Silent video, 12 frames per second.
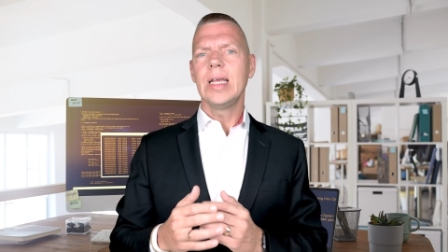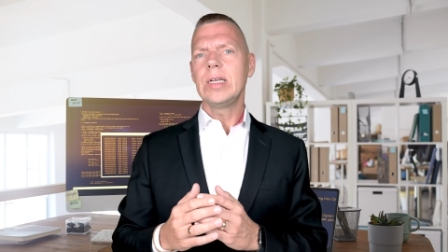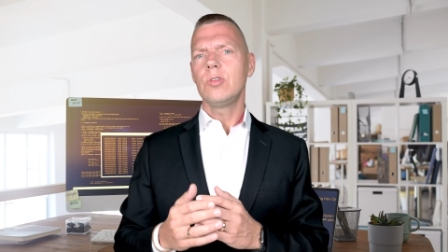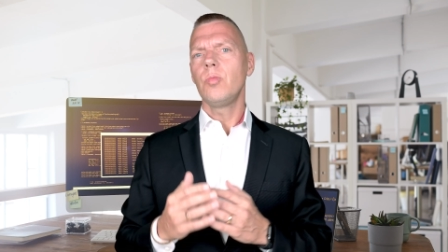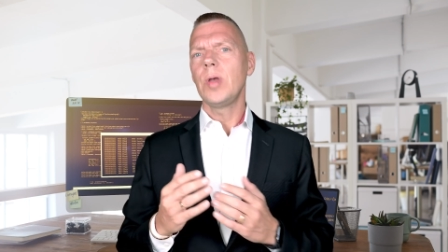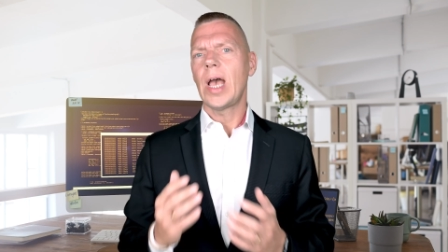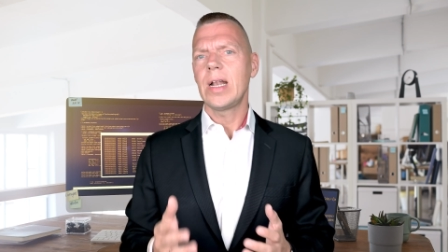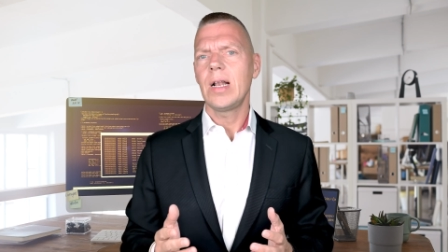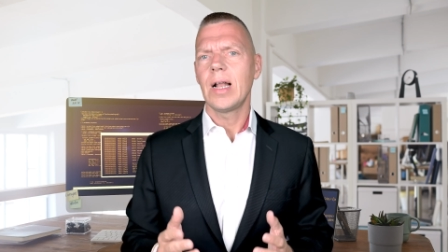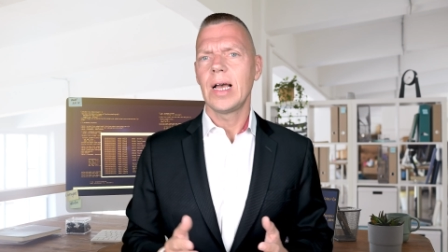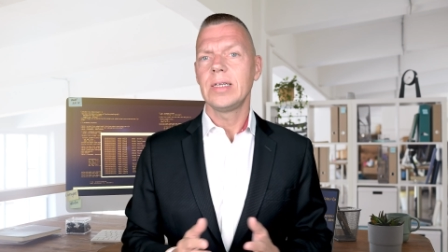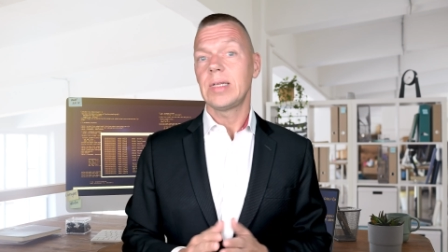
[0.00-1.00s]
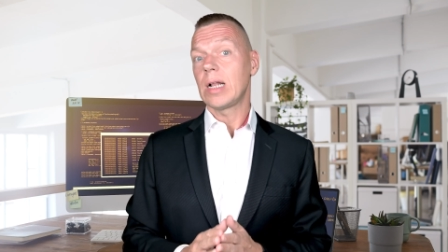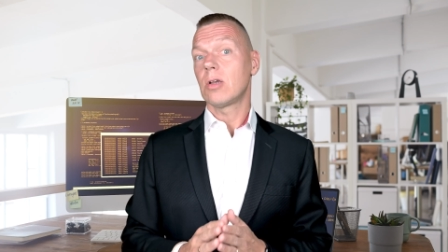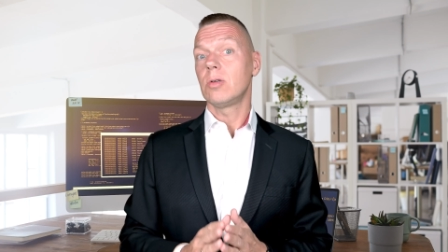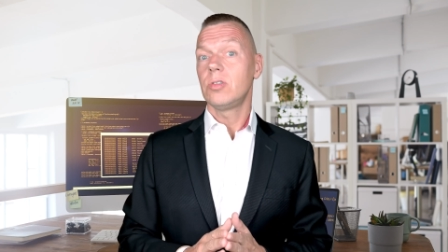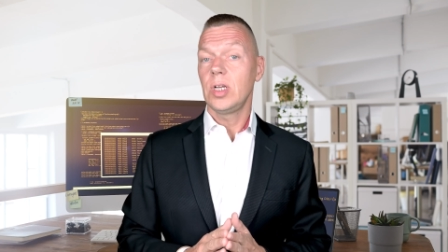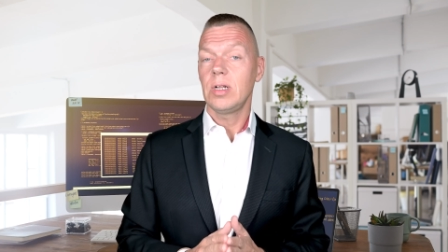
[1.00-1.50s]
needs to be analyzed
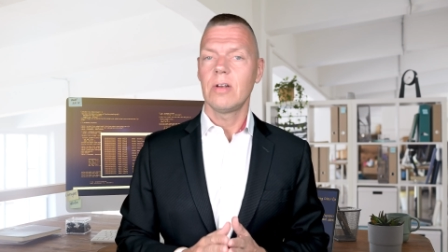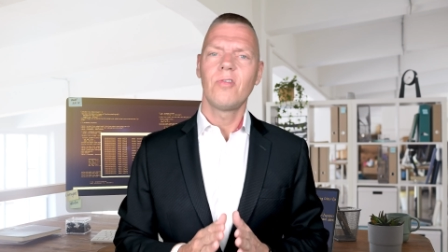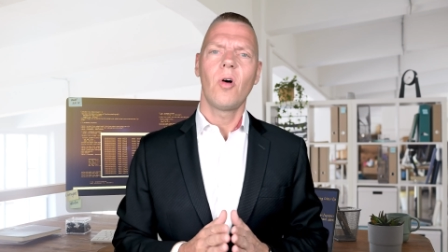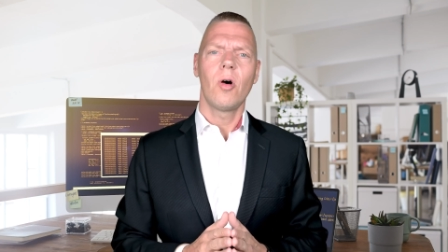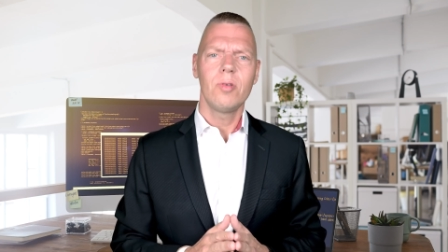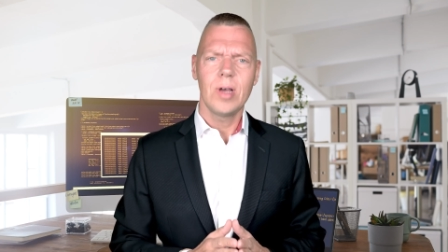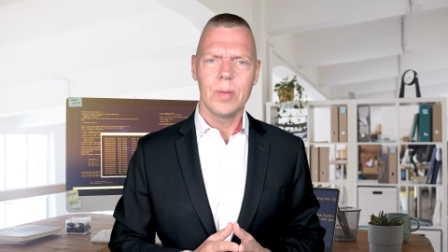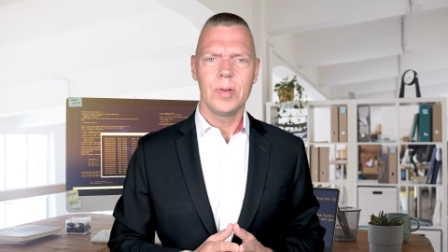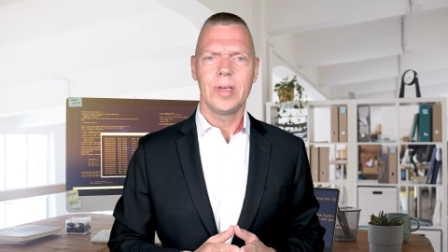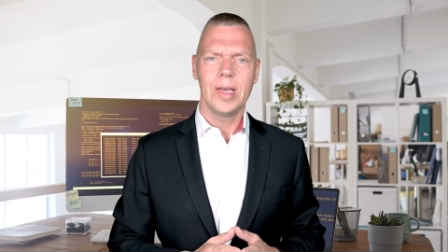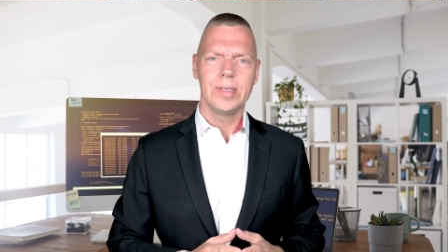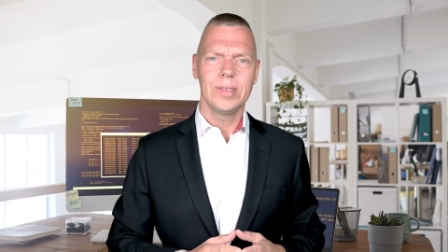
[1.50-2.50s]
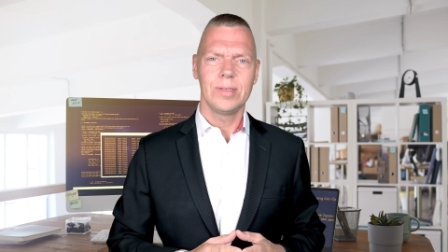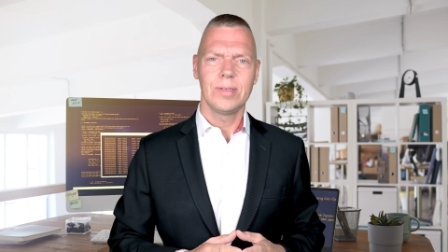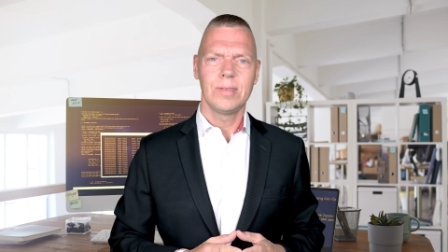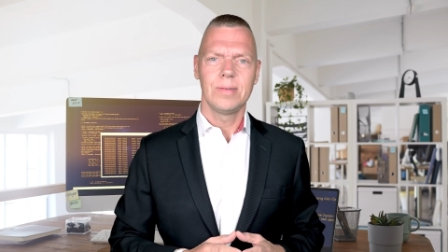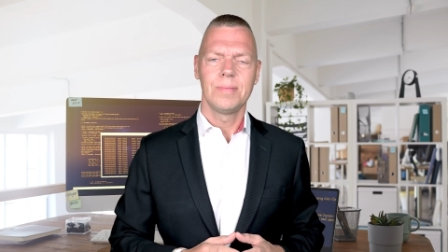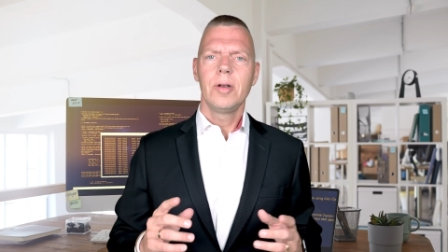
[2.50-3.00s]
and considered for other applications.